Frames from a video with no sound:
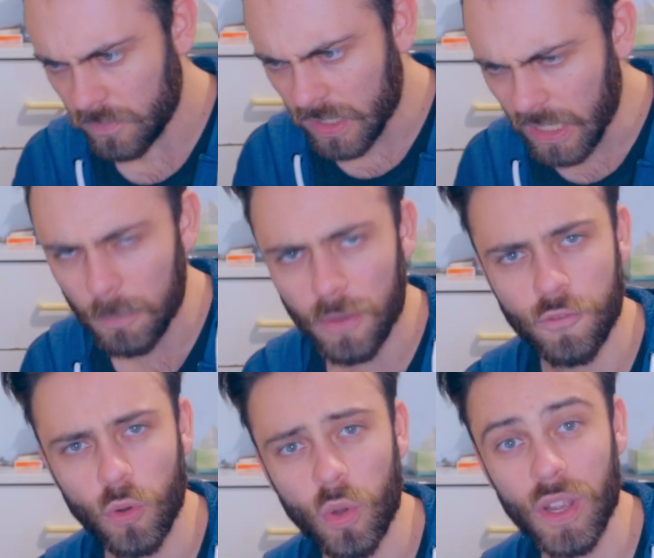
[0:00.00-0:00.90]
Number
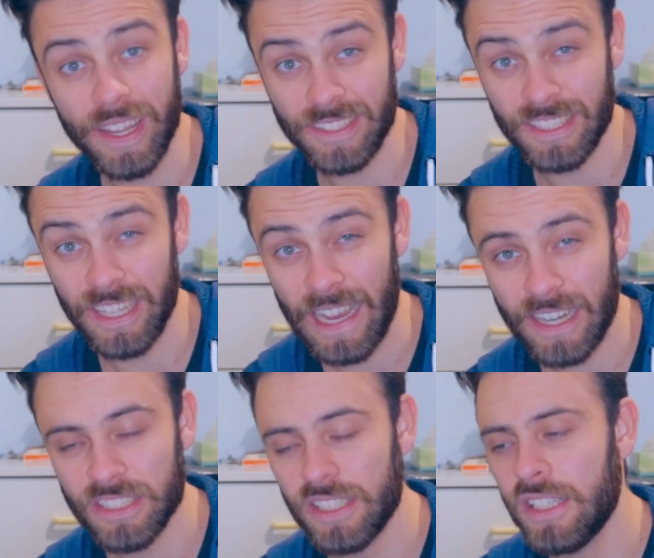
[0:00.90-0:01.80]
four is the
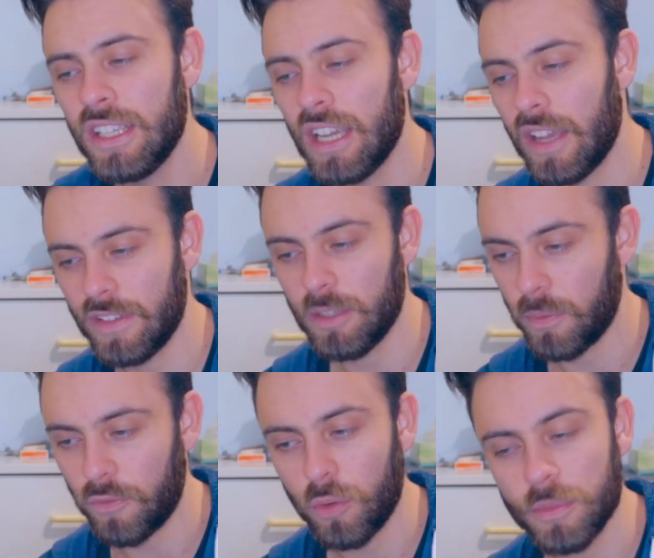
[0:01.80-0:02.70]
acting. I think the
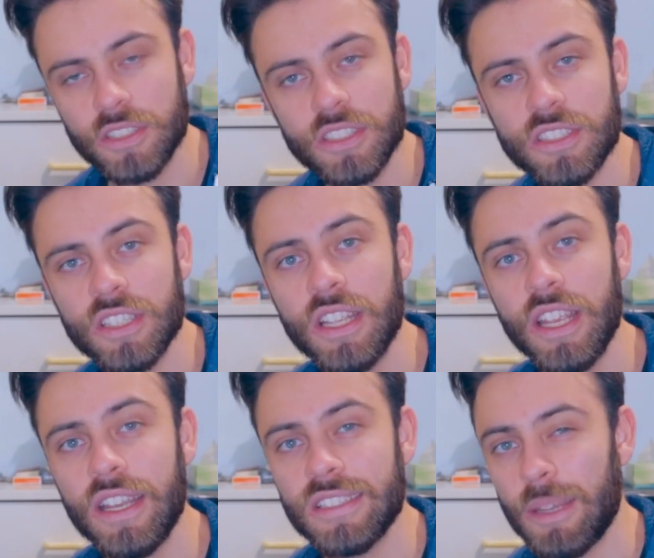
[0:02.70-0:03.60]
performances
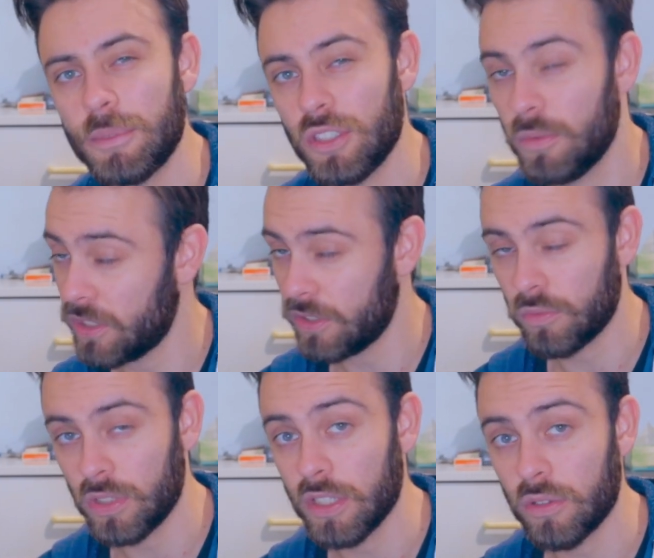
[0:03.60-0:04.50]
in this episode were still
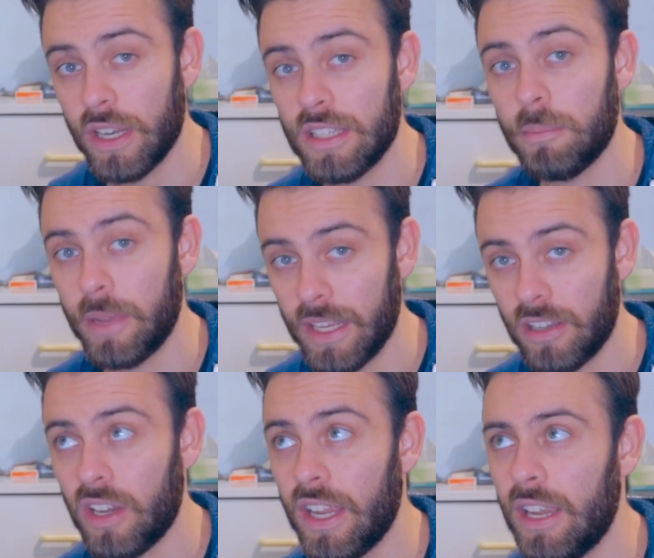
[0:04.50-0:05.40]
really great. The main
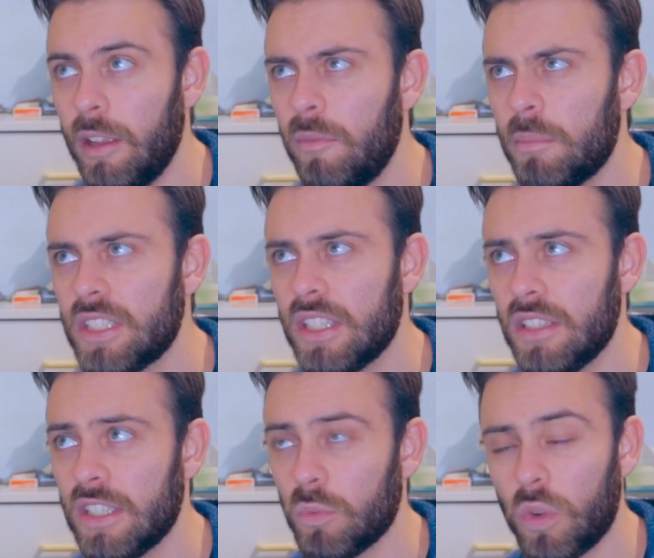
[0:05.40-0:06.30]
guy, and even
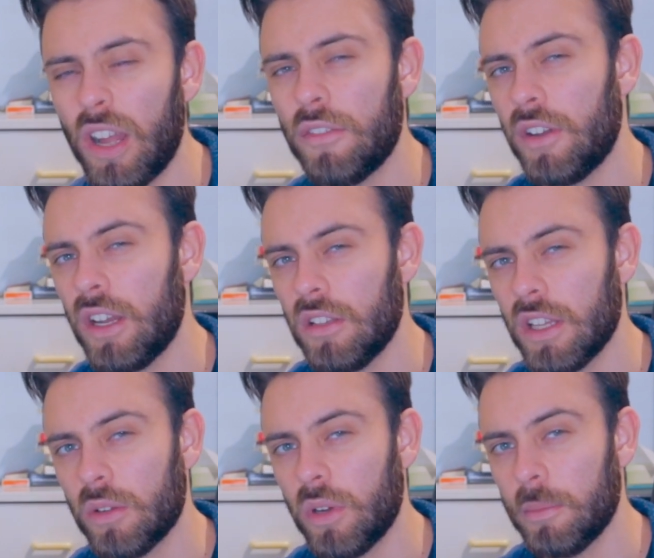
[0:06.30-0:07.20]
particularly his wife, I
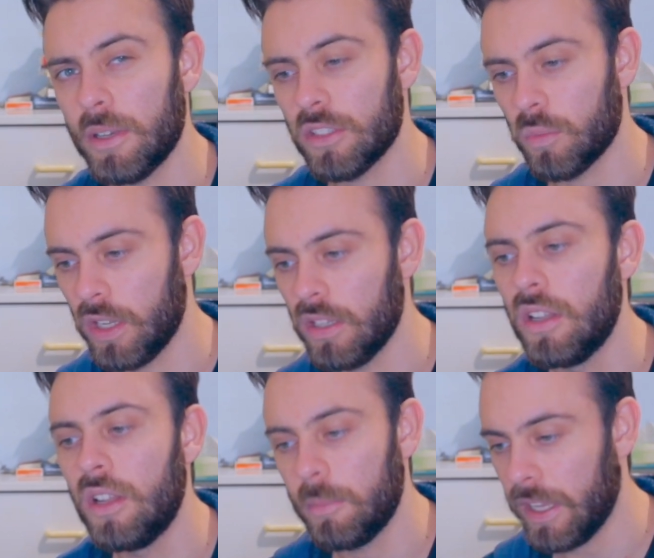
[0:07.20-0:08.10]
like quite a bit as well.
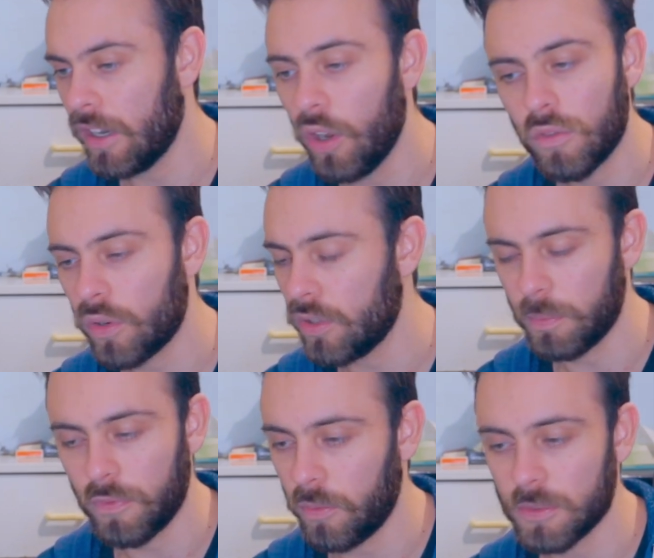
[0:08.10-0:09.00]
But yet, overall, the
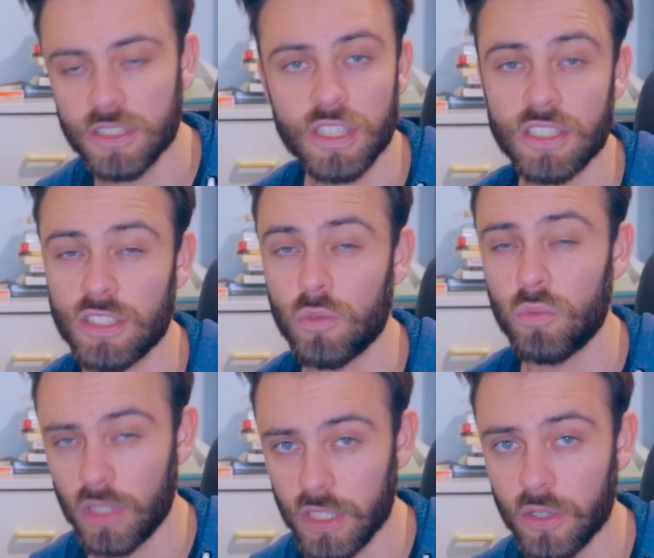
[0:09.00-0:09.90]
performances are still
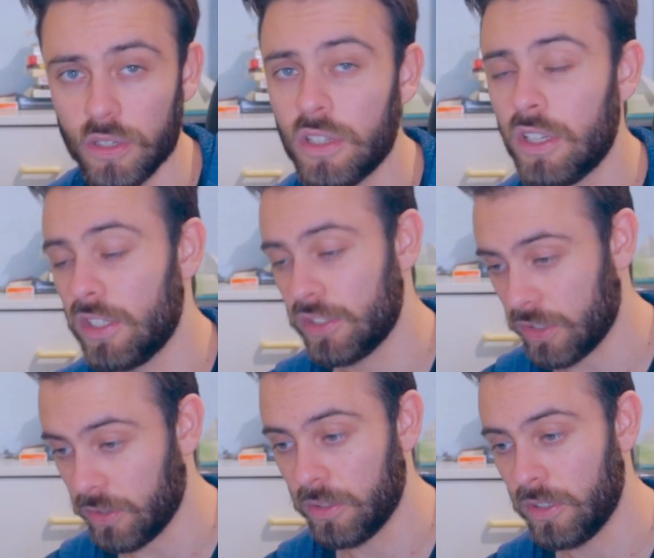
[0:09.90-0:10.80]
really good.
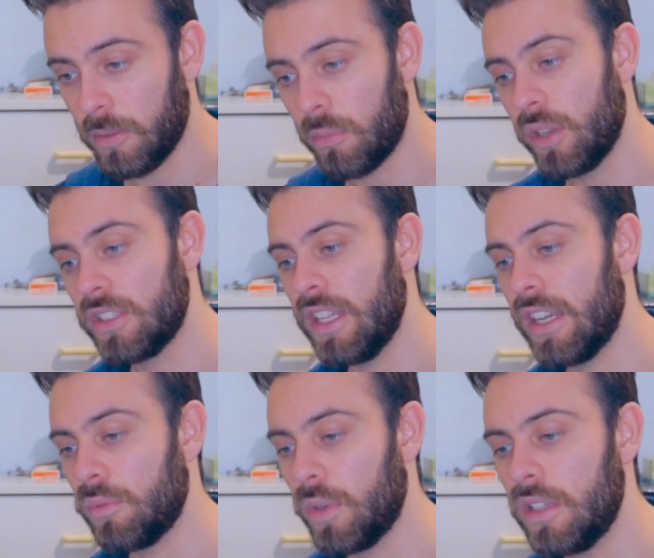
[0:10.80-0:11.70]
So, point to that
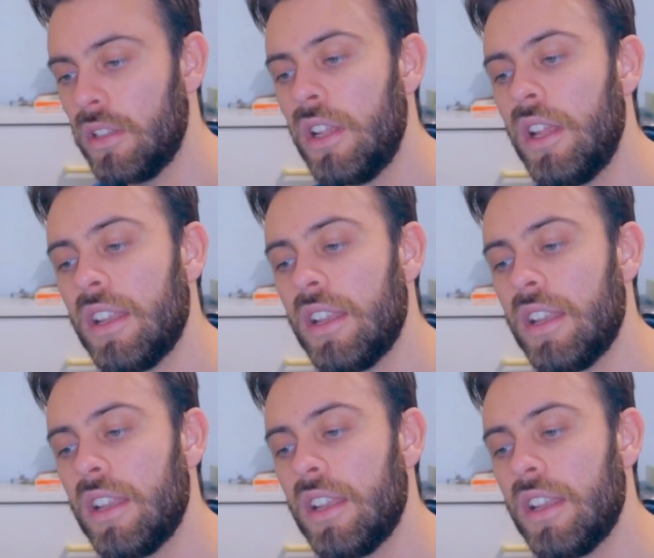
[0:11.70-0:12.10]
as well.